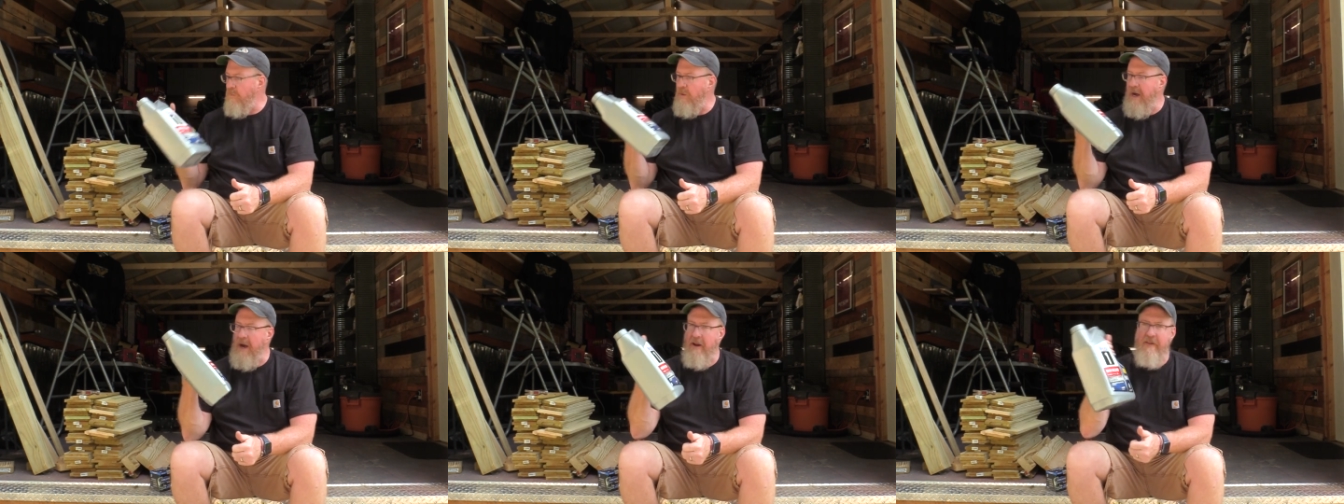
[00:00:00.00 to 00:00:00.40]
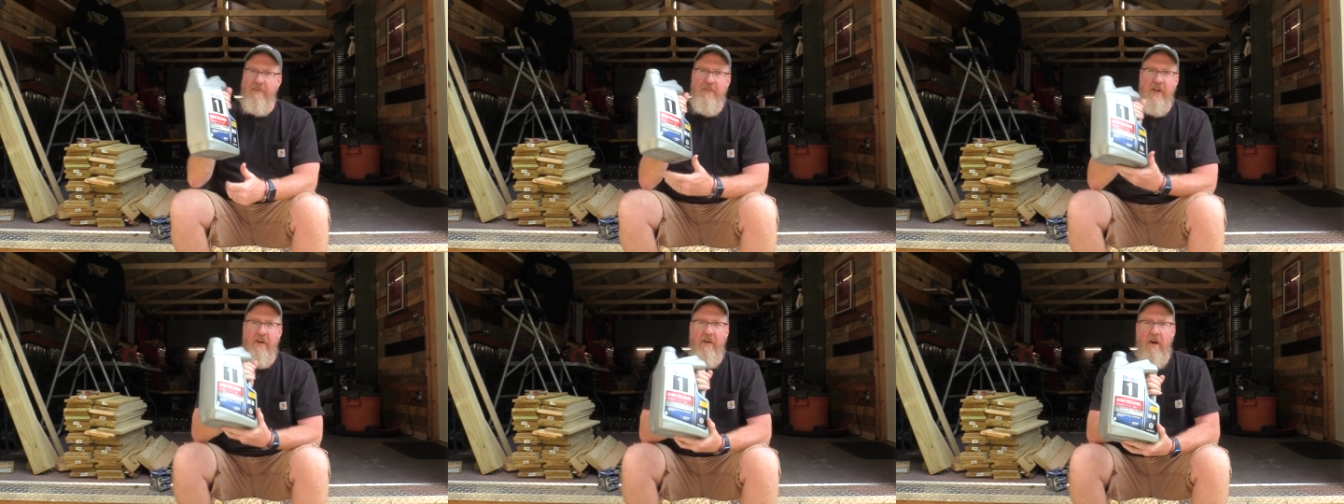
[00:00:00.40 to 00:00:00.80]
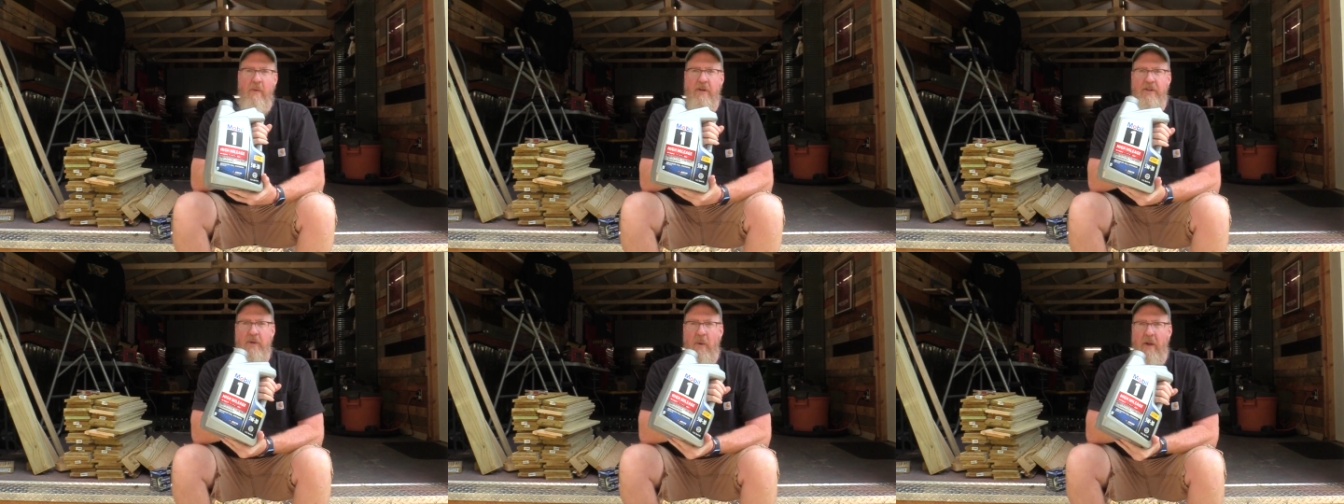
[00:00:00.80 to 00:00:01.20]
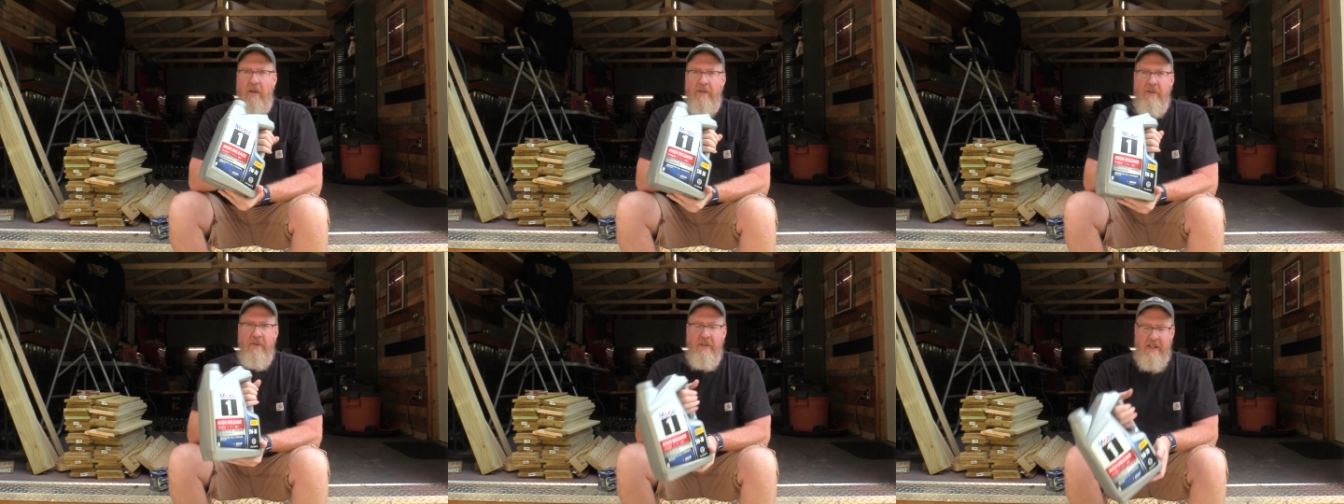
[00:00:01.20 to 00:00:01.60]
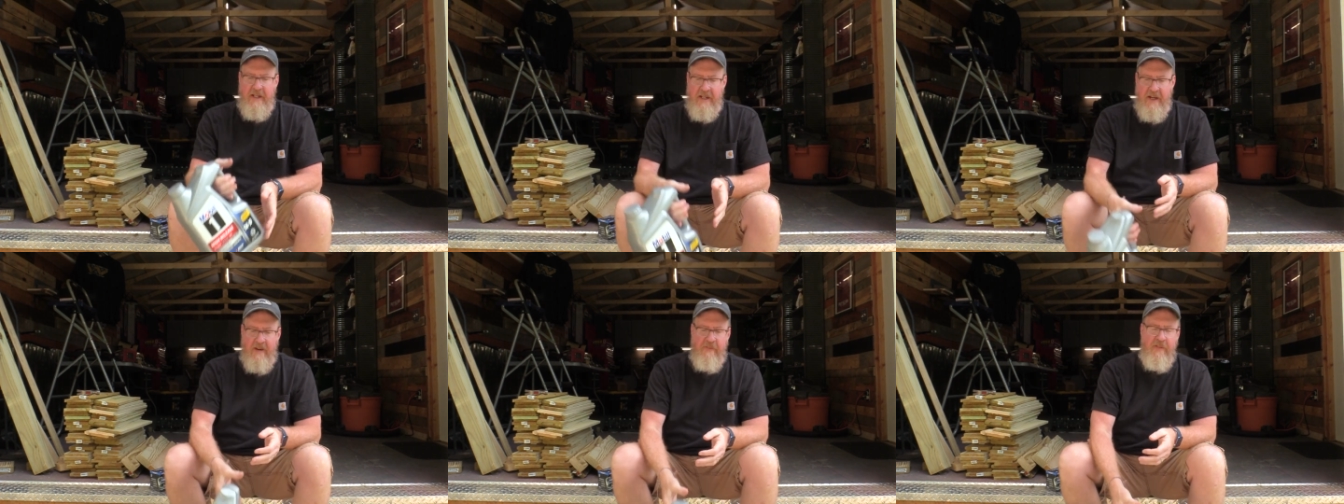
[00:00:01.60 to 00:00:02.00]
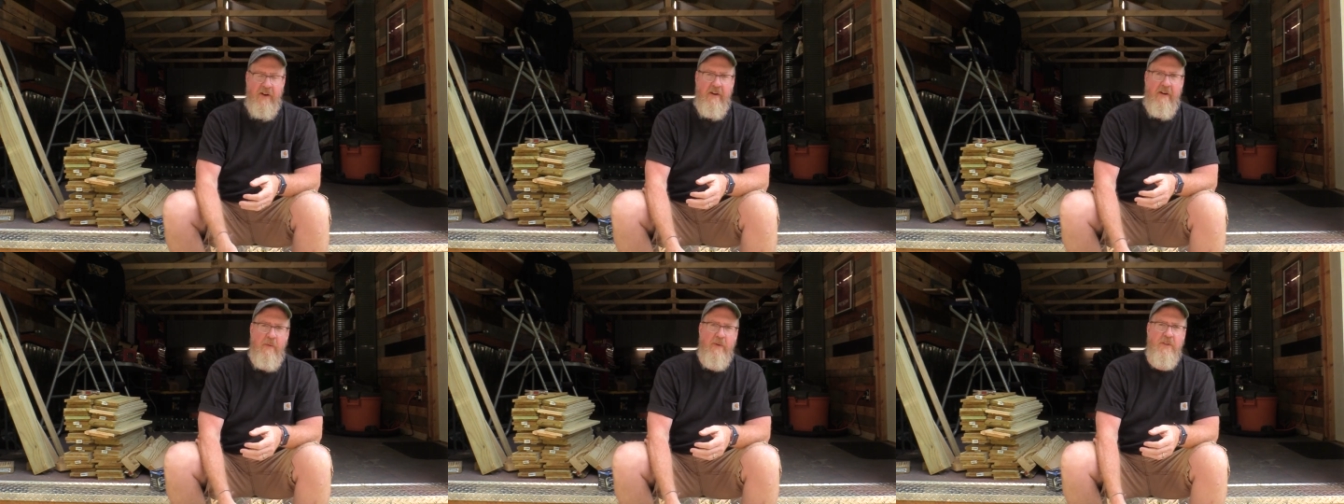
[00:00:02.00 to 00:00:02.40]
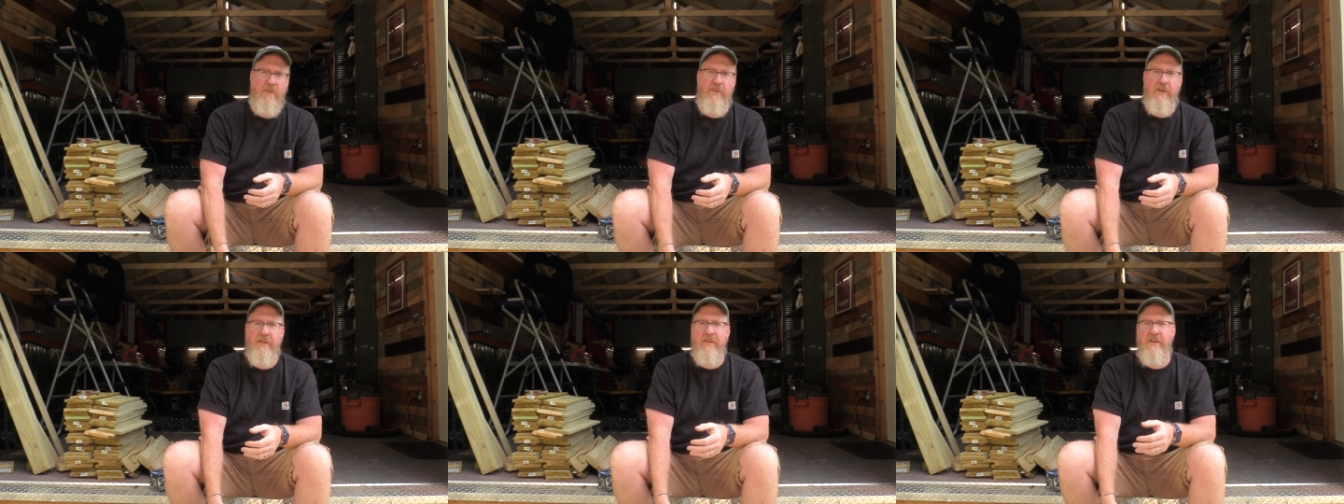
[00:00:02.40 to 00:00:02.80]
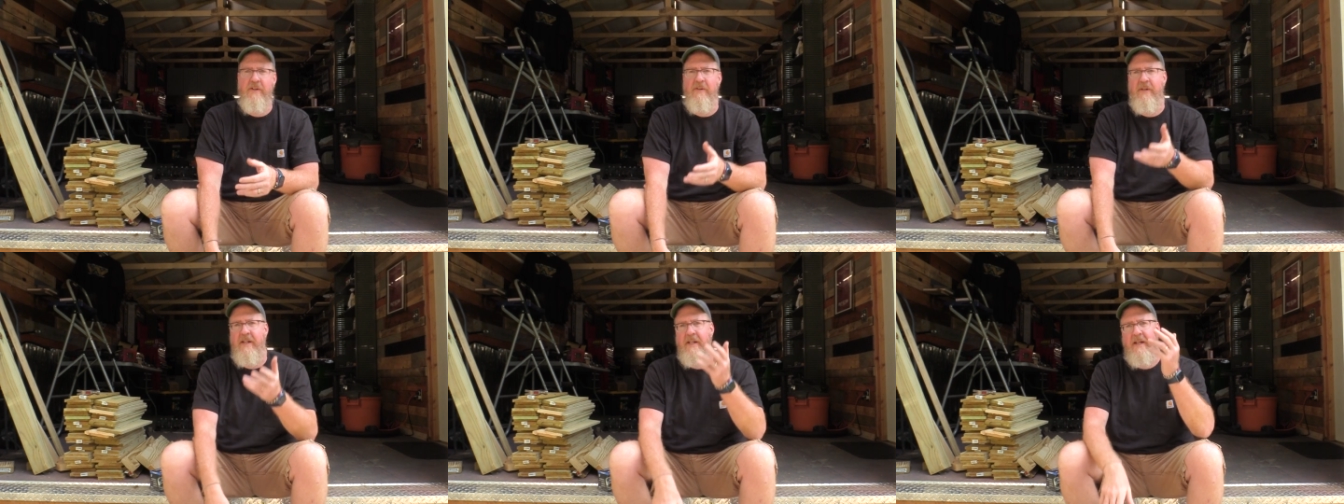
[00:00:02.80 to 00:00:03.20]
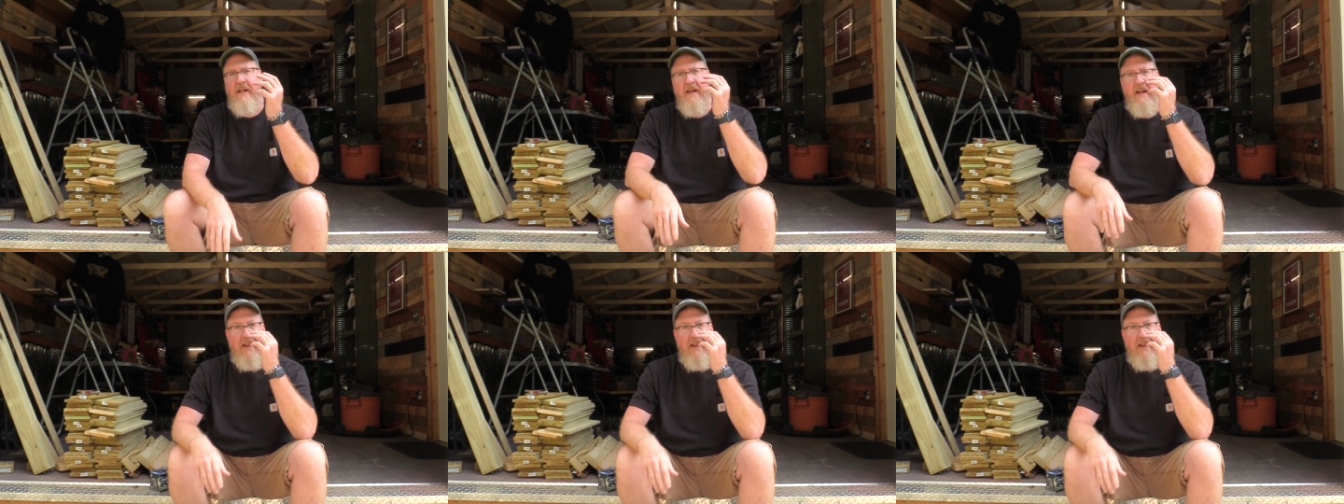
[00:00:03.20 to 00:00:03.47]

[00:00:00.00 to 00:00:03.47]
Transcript: how to figure out which oil you need, how to figure out which filter you need,